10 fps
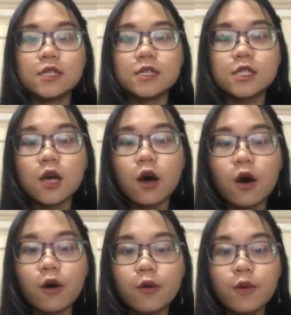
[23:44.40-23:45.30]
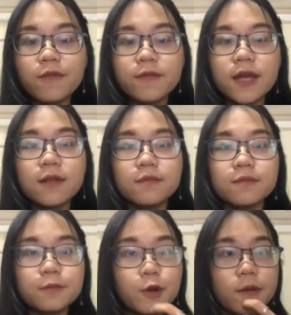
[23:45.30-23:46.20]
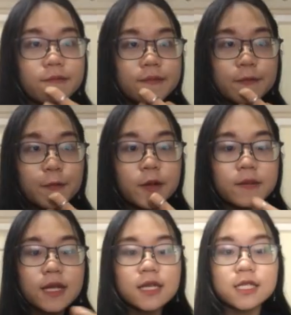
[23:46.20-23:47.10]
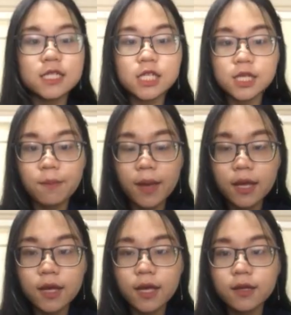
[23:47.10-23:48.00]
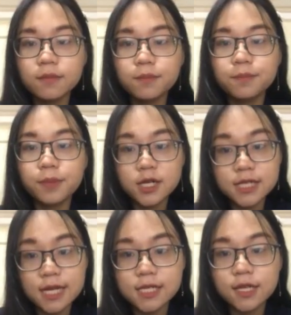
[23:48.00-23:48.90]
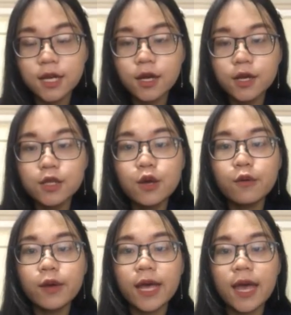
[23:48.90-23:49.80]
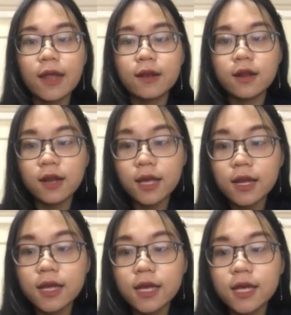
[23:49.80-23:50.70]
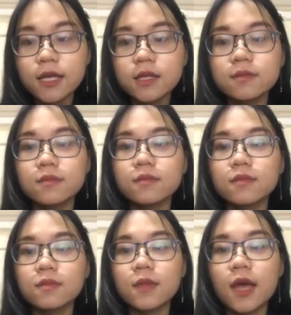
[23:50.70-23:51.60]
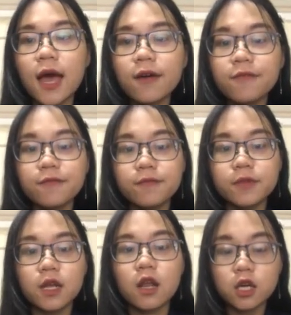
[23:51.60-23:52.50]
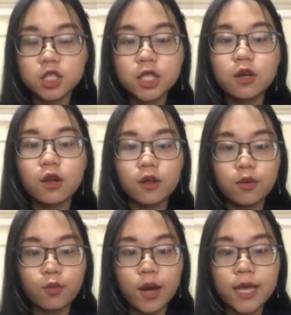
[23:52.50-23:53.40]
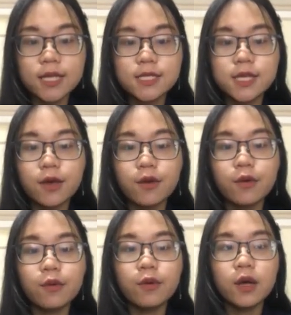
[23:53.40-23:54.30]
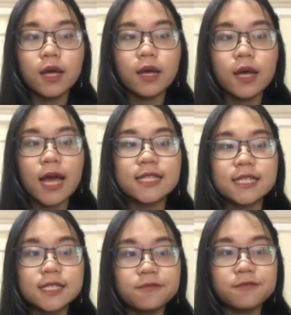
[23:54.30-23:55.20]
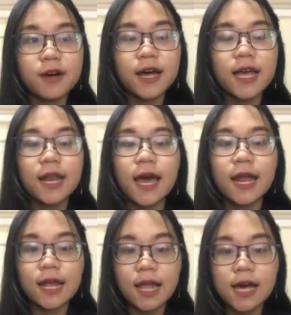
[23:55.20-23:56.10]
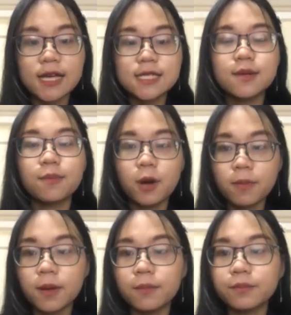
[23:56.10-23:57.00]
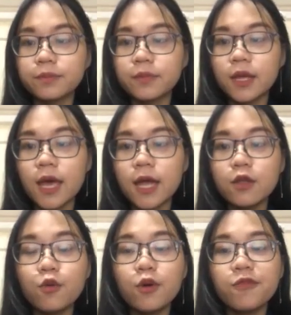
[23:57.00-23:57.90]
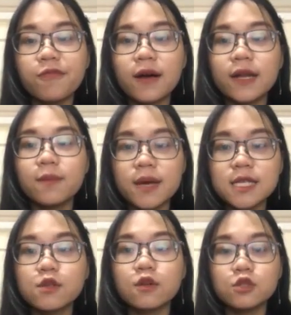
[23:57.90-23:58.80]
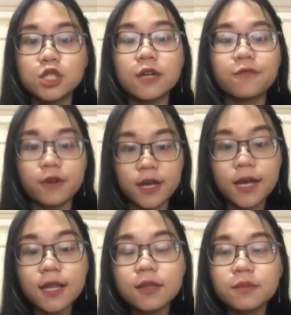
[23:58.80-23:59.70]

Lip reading: So with this decision-making process, you can clearly have the logical way to identify and analyze the problem, and you will find the best solution for it.